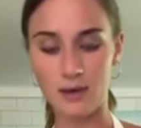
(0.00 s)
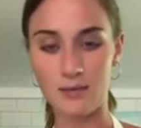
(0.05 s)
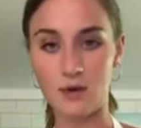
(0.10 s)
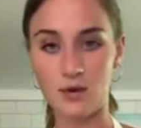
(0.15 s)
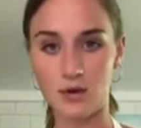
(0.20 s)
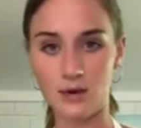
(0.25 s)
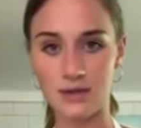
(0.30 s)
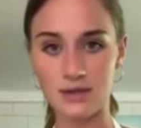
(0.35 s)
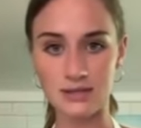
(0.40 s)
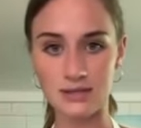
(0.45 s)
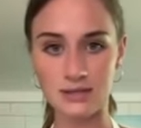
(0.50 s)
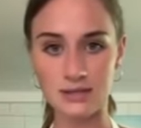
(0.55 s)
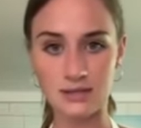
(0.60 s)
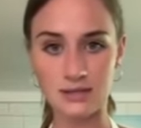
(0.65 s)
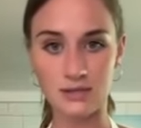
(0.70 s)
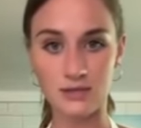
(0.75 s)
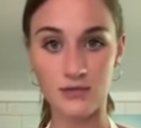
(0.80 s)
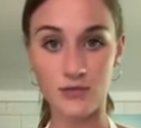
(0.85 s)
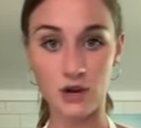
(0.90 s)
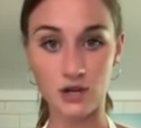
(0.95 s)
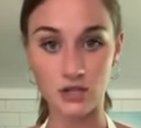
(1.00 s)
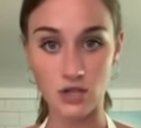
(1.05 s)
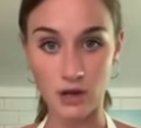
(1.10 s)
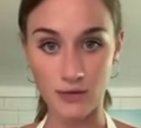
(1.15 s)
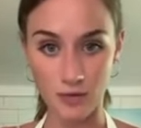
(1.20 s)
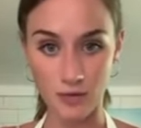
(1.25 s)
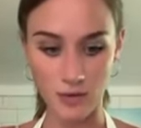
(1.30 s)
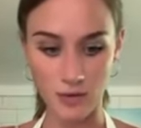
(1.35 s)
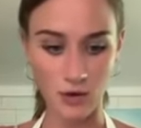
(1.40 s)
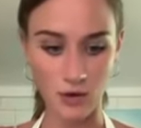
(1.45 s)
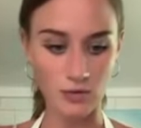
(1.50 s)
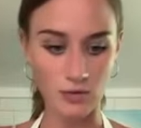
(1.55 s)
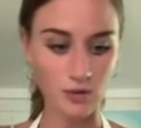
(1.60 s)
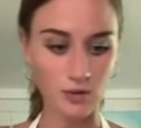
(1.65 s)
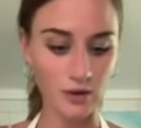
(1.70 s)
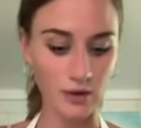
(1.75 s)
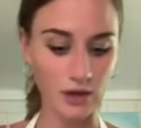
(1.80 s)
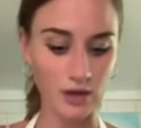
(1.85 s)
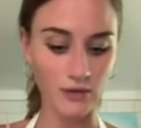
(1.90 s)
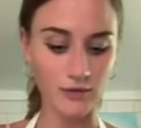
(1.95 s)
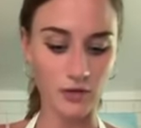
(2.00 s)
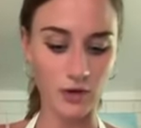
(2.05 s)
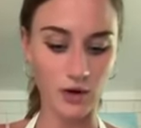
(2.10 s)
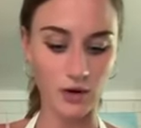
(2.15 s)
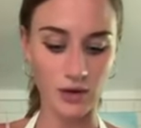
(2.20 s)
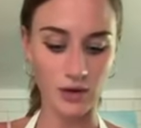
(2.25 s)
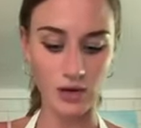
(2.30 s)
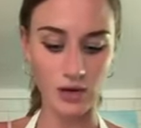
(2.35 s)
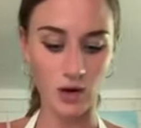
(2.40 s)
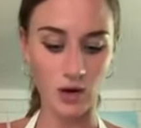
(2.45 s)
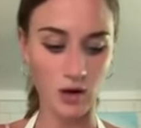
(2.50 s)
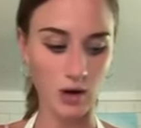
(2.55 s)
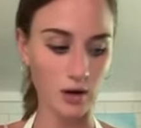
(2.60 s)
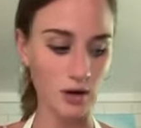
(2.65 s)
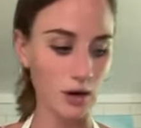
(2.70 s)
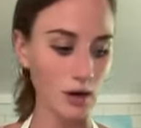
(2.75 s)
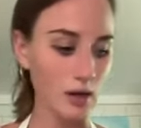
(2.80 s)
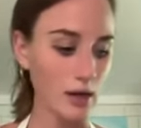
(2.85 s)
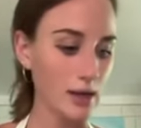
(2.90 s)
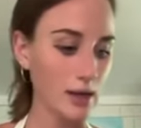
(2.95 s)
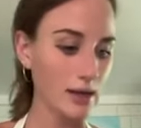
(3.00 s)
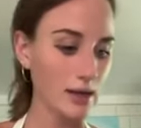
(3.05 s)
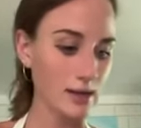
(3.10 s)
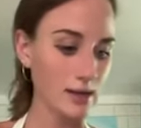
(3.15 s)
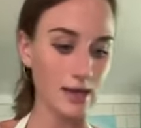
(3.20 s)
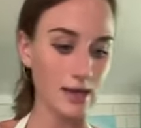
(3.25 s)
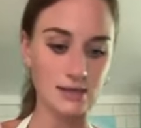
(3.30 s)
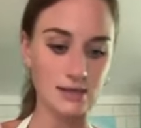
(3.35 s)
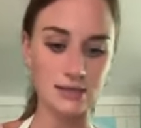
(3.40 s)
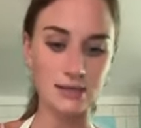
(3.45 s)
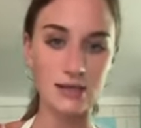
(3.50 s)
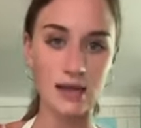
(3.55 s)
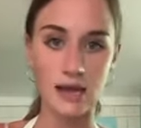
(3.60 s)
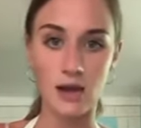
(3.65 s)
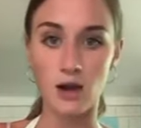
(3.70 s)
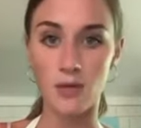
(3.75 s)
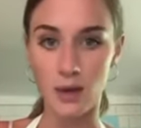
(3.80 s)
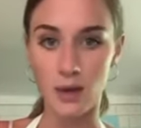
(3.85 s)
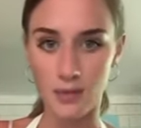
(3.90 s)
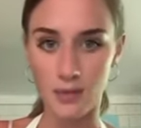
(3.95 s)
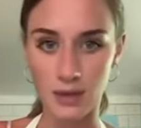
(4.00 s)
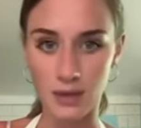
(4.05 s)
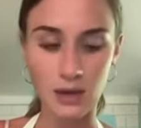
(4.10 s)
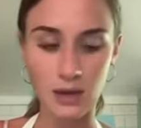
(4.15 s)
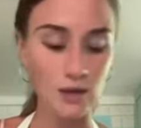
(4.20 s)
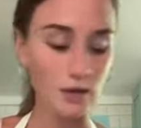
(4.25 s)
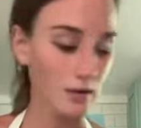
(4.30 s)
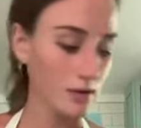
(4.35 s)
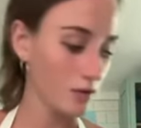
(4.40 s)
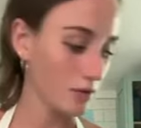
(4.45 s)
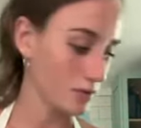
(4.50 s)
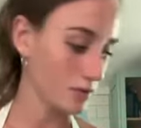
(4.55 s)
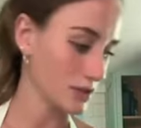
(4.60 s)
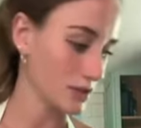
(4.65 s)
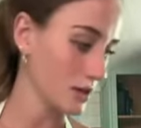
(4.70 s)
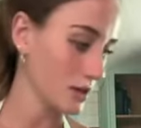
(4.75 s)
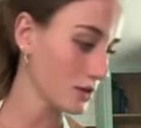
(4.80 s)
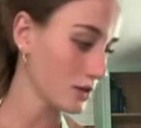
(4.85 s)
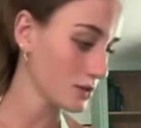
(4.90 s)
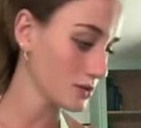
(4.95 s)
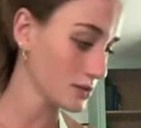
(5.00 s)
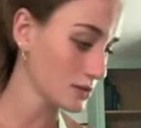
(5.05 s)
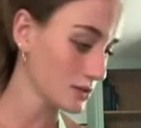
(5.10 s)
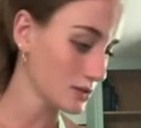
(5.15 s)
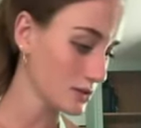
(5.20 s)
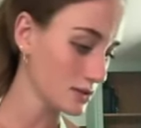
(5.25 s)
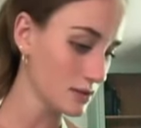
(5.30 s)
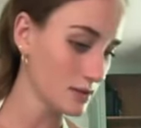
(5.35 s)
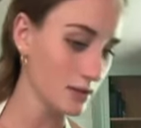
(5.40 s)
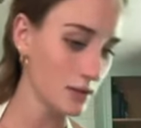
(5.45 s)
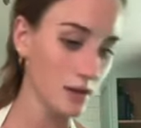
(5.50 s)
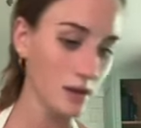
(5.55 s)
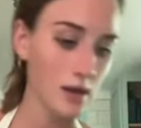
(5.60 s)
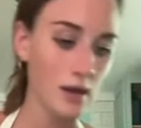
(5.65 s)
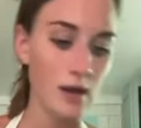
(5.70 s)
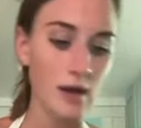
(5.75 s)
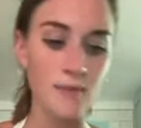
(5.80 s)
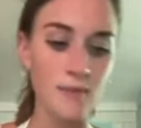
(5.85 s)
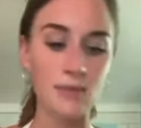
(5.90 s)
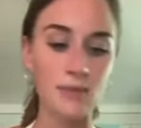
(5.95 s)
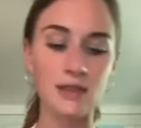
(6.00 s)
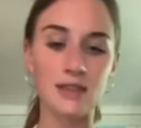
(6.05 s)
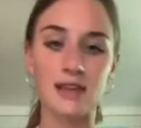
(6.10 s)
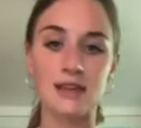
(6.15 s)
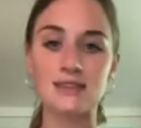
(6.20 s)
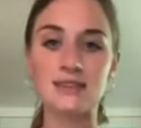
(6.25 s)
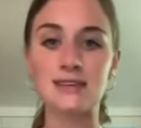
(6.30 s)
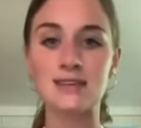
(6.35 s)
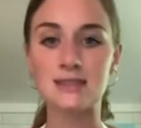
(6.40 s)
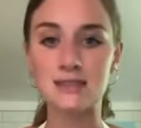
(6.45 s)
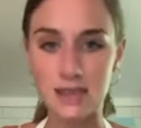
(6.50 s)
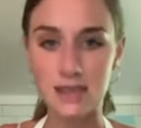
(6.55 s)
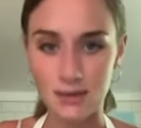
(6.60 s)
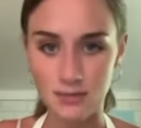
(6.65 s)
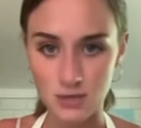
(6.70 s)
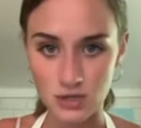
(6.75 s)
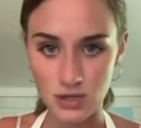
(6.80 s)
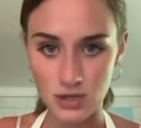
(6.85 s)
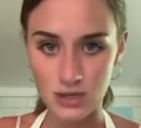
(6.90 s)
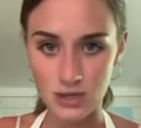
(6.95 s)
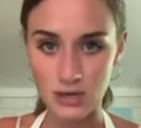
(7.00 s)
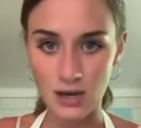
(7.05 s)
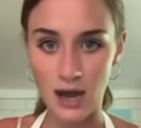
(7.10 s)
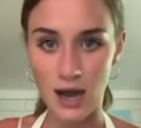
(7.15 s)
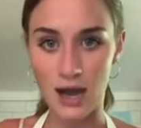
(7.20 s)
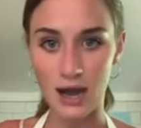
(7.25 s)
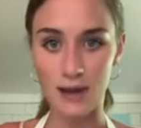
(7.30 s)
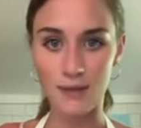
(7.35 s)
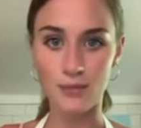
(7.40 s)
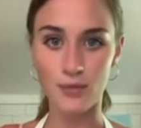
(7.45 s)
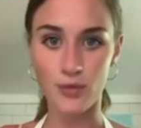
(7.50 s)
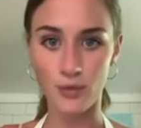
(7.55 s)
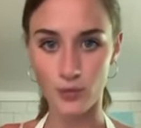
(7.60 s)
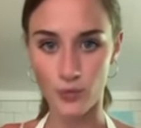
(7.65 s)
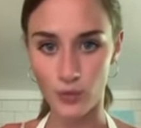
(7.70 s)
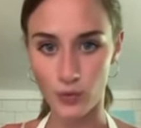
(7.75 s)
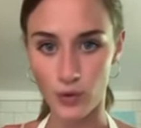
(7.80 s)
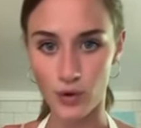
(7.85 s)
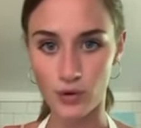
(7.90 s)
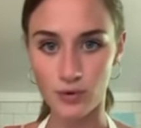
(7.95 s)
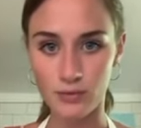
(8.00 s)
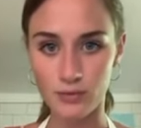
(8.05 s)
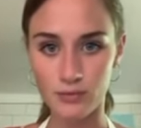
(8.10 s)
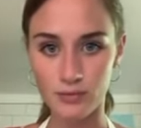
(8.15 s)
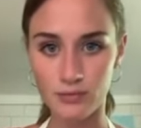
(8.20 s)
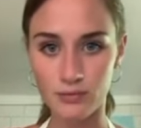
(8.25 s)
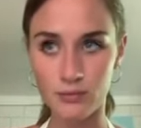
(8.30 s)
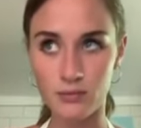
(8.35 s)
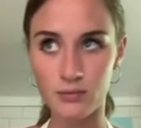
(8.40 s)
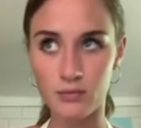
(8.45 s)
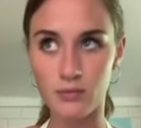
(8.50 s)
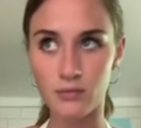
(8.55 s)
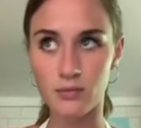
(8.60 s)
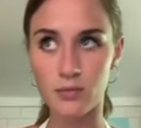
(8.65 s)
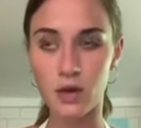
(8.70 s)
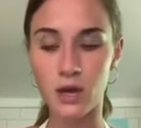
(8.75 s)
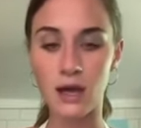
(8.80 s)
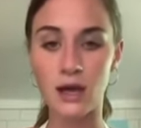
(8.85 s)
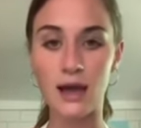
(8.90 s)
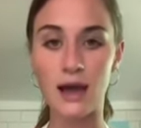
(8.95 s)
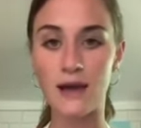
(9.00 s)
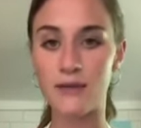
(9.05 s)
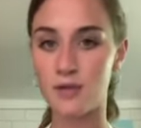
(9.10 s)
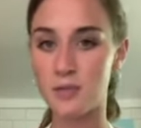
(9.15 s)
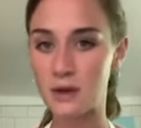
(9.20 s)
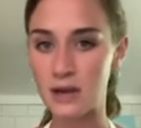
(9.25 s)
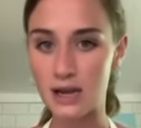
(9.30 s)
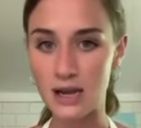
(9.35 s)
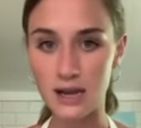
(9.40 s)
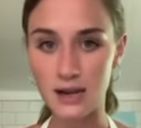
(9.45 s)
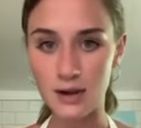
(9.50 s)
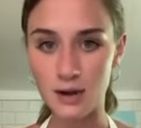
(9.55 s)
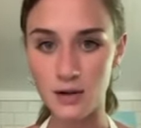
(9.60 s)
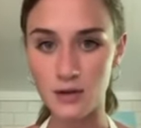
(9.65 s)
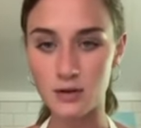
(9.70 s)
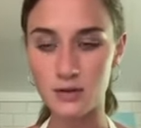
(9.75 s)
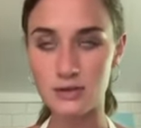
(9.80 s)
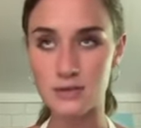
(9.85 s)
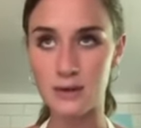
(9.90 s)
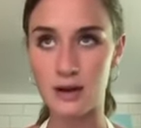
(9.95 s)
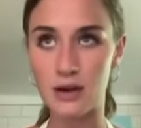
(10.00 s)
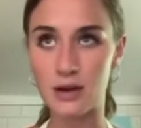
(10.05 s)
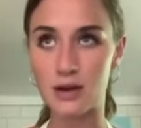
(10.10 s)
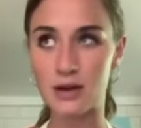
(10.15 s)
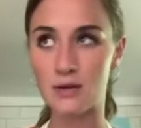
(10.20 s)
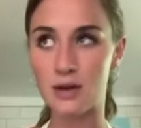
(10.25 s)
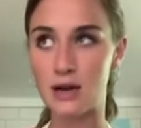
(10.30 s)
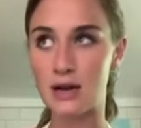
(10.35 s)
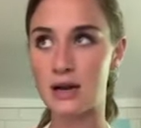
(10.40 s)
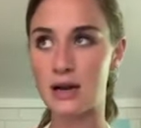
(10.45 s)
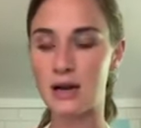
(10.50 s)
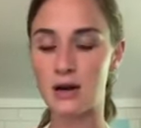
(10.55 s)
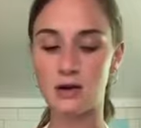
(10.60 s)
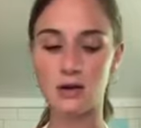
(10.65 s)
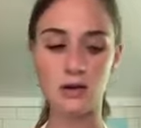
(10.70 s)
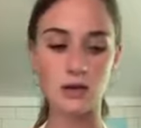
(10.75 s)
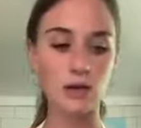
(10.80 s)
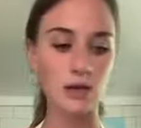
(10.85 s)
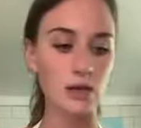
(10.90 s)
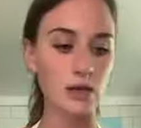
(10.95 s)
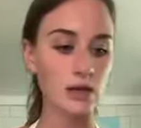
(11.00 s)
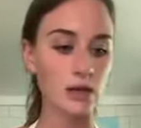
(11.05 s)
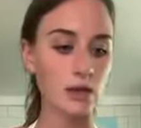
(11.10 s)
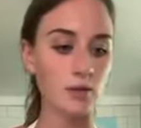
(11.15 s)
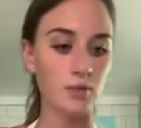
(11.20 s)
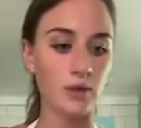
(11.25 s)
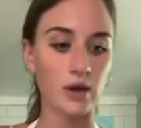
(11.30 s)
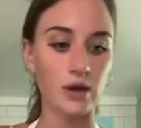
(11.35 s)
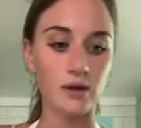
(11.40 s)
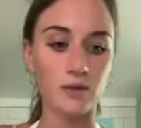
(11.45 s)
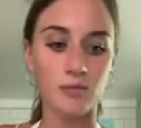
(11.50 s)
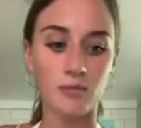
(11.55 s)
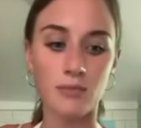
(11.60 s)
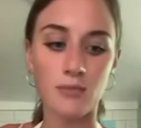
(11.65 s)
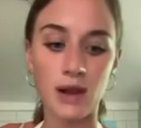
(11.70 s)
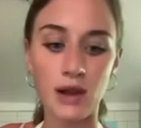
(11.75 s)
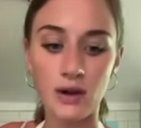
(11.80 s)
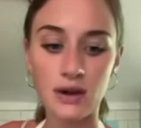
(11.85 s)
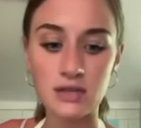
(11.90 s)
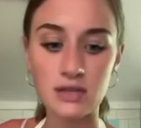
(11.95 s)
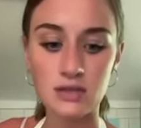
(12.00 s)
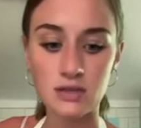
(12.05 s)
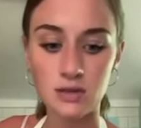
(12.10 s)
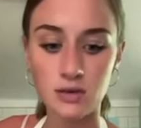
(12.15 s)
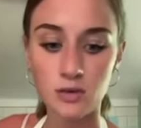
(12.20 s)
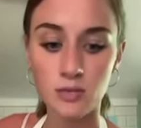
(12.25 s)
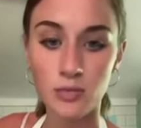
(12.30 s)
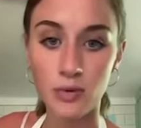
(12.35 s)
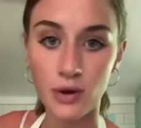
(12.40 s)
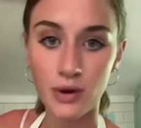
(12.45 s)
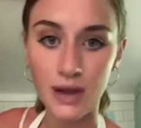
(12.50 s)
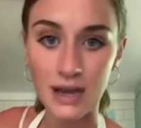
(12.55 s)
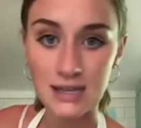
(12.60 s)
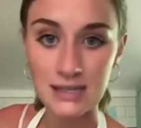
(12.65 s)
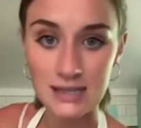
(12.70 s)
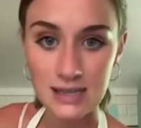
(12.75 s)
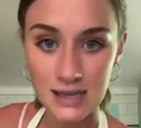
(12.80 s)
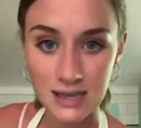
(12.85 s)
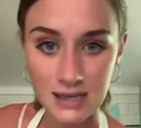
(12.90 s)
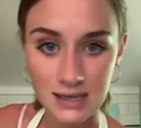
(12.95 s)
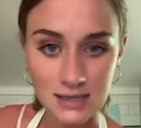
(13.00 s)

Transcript: immigrants fresh off the boat looking for a green card. Yes, they are probably gold diggers, but that's the exception. I'm the rule. Everybody I know who's married right now, they're married to broke ass.